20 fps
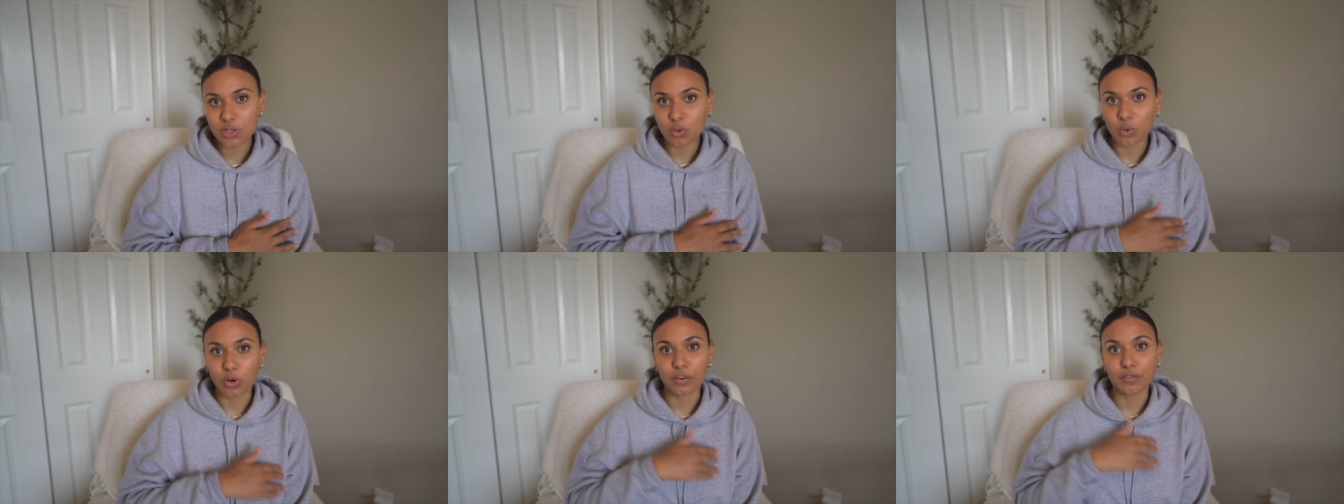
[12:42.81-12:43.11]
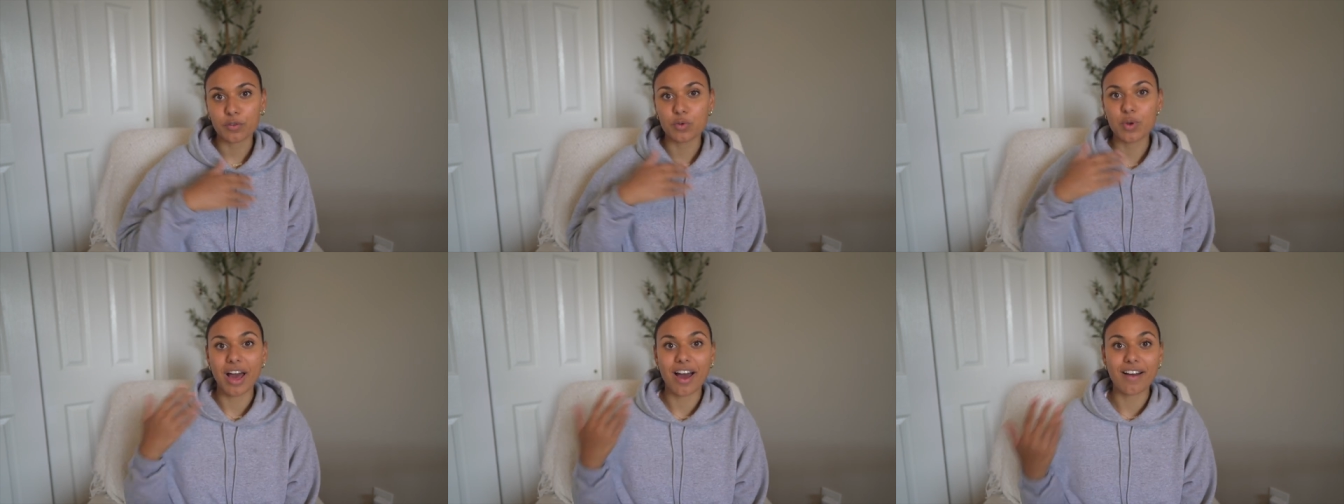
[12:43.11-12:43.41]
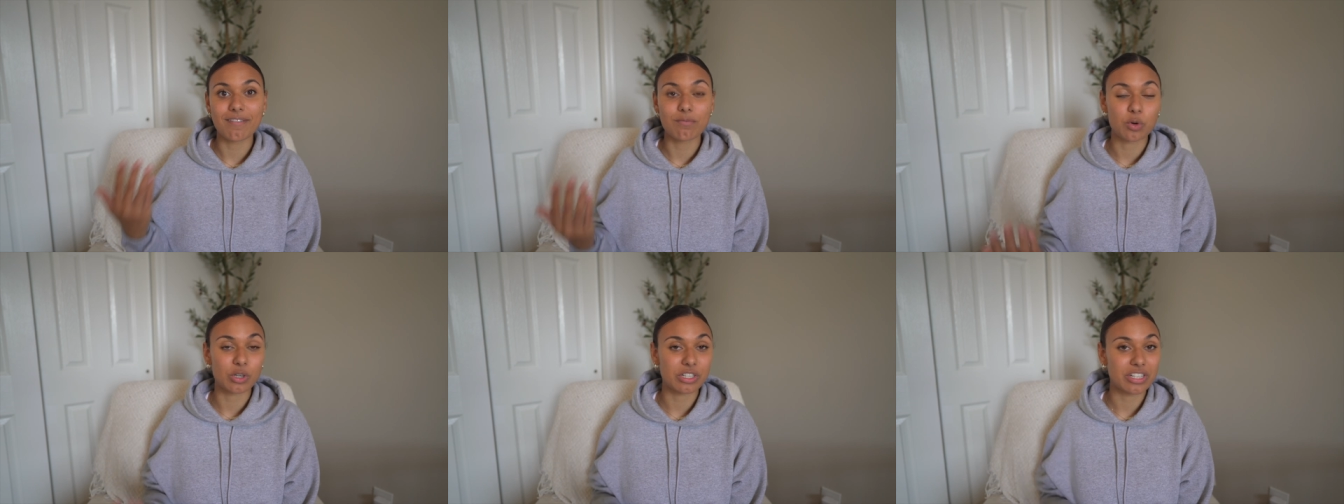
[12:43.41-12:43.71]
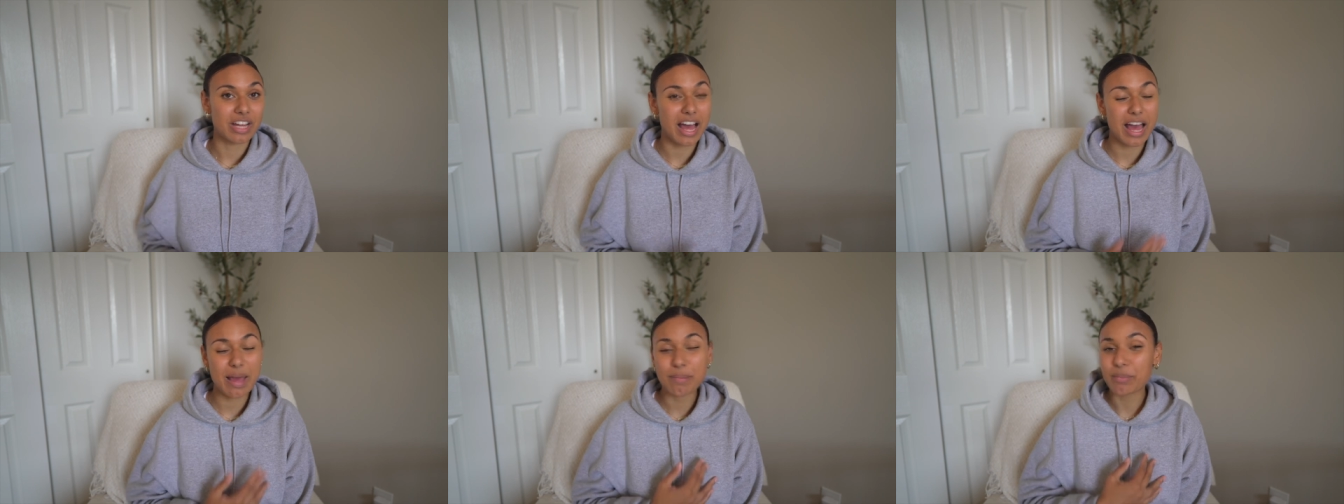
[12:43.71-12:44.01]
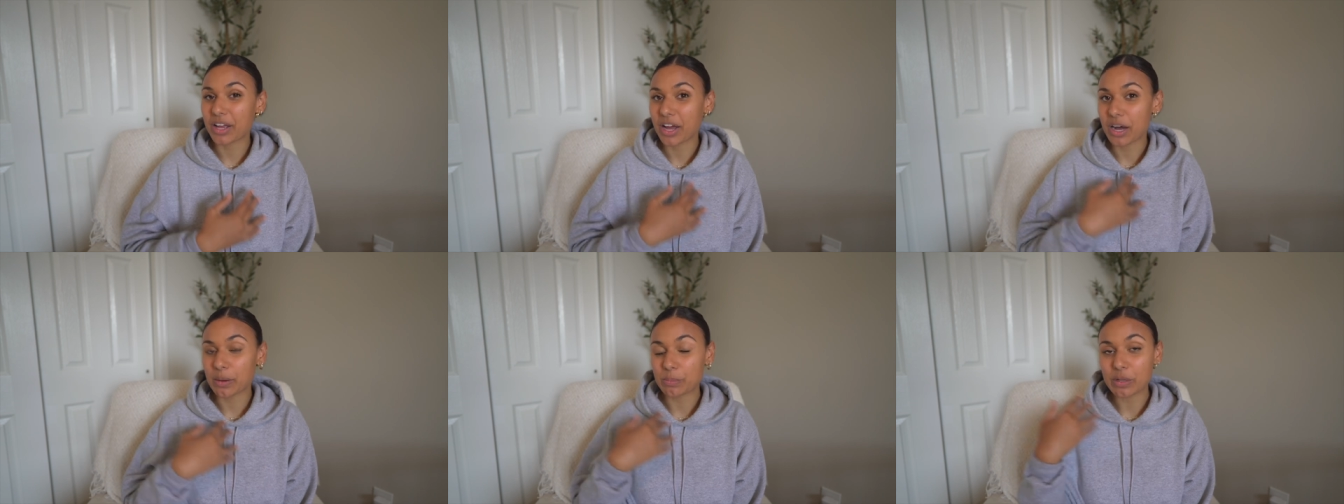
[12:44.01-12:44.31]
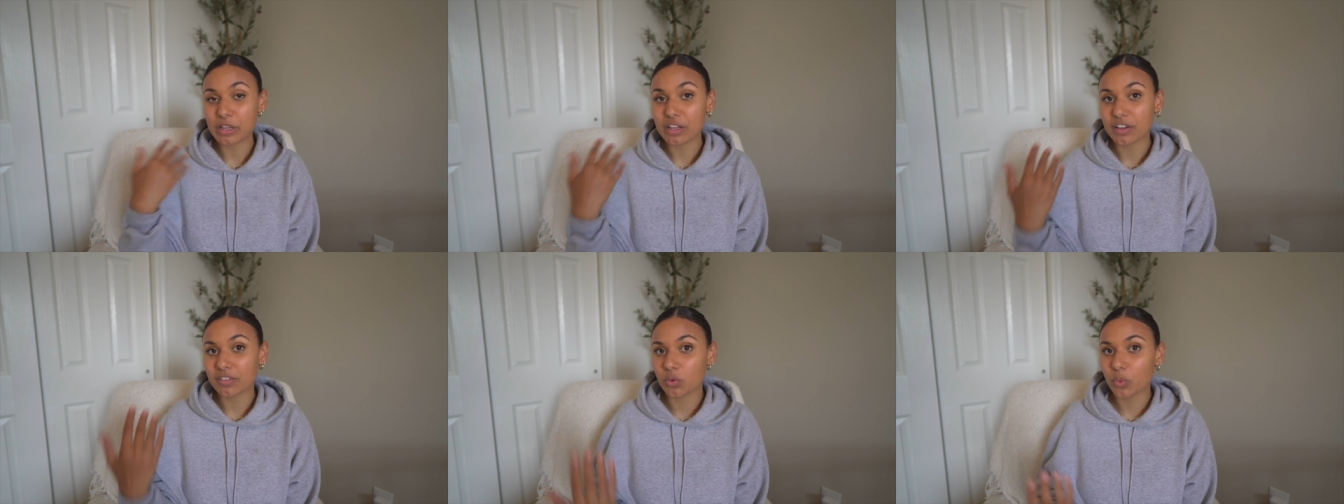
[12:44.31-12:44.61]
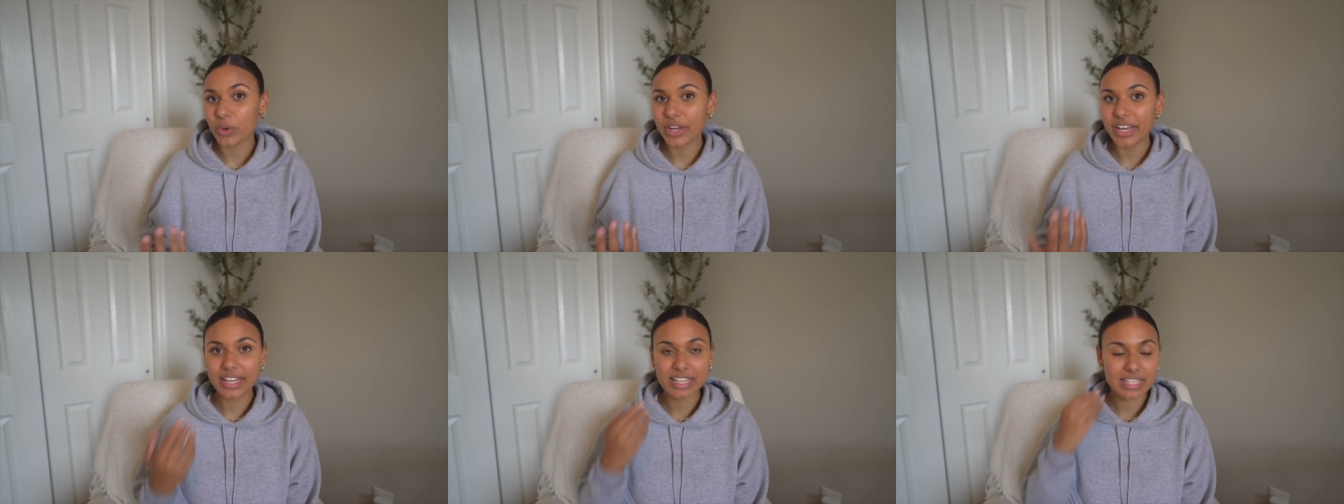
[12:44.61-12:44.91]
or if you have more time, a couple of
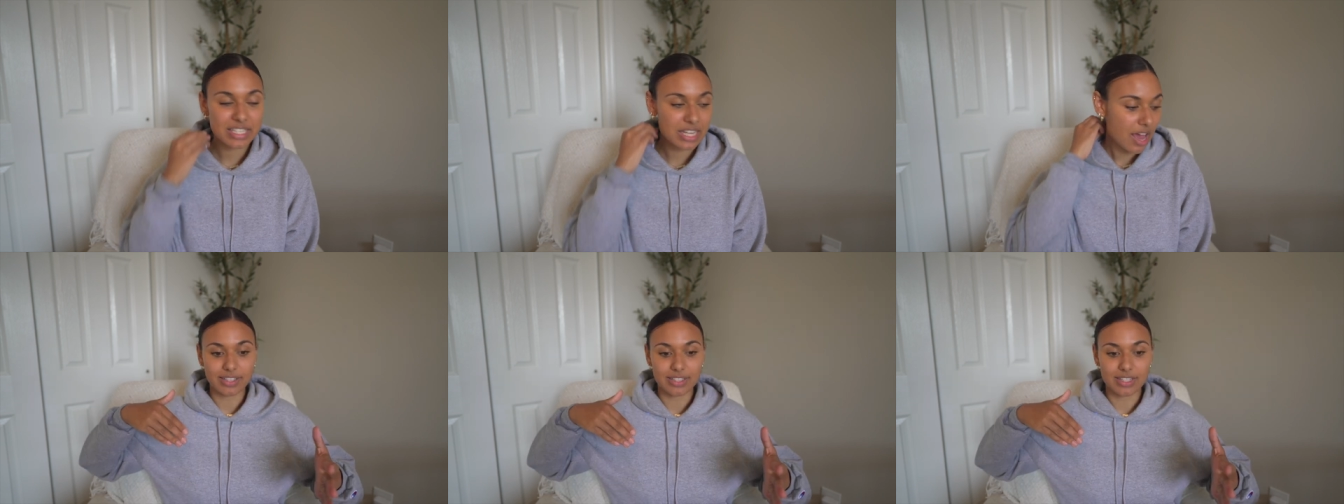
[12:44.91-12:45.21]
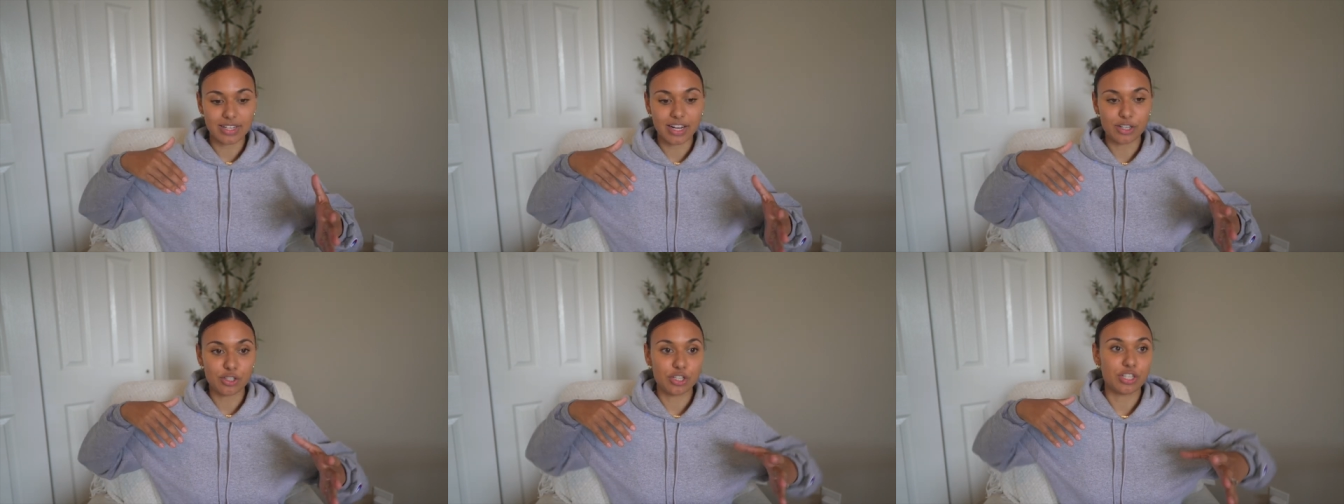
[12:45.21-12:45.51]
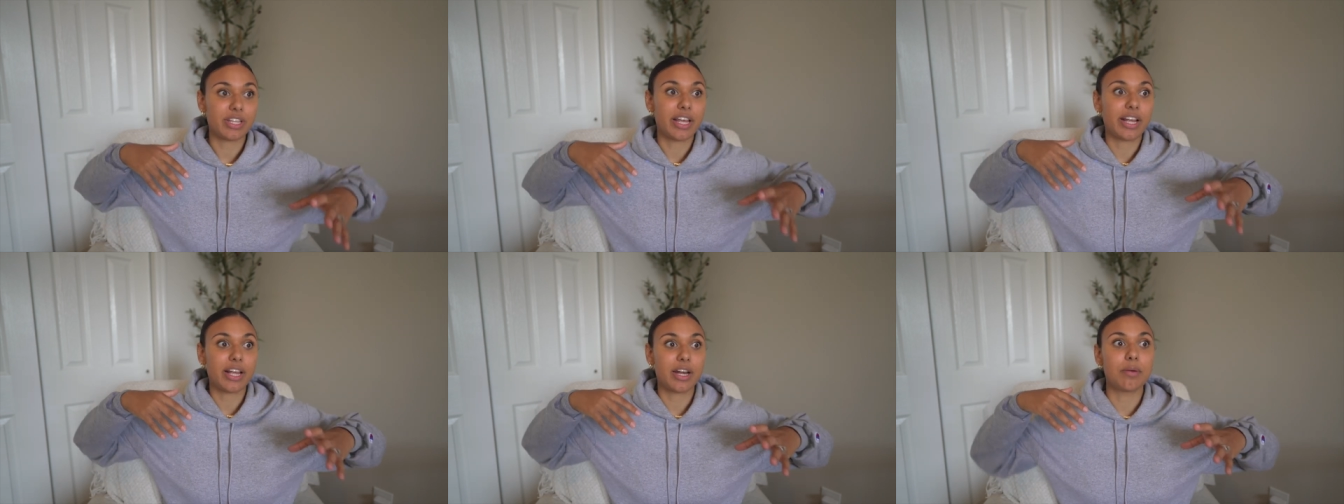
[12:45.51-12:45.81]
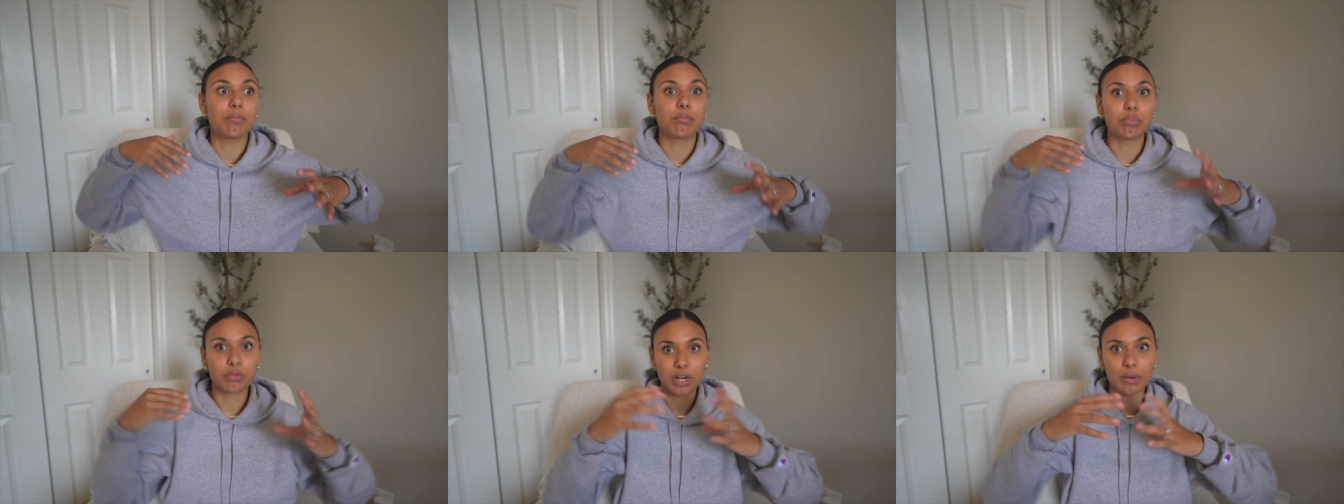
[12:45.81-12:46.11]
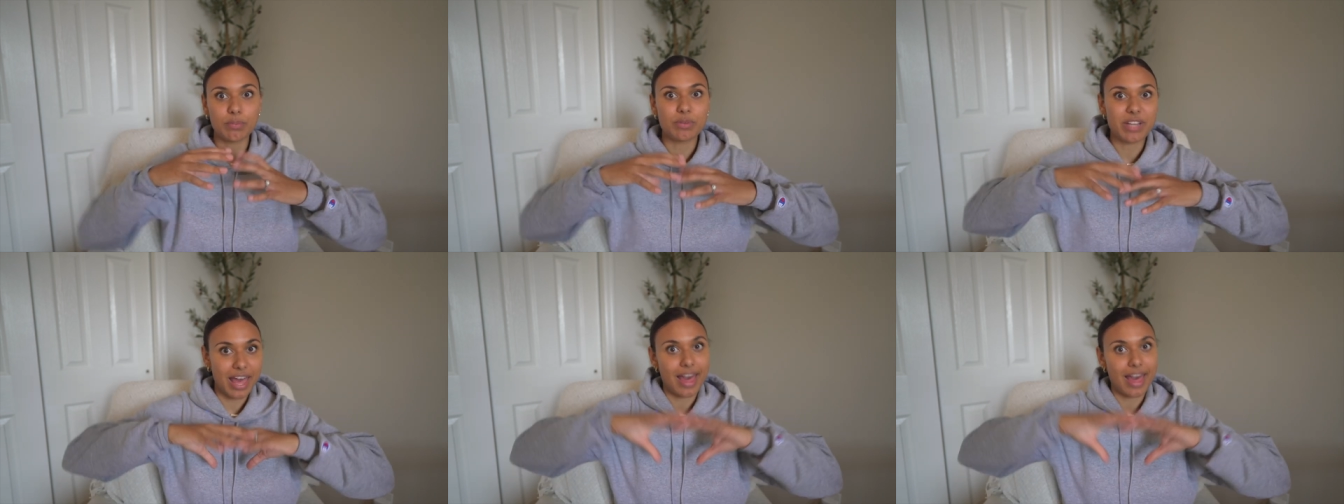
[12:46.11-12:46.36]
weeks. It's not just like an abrupt,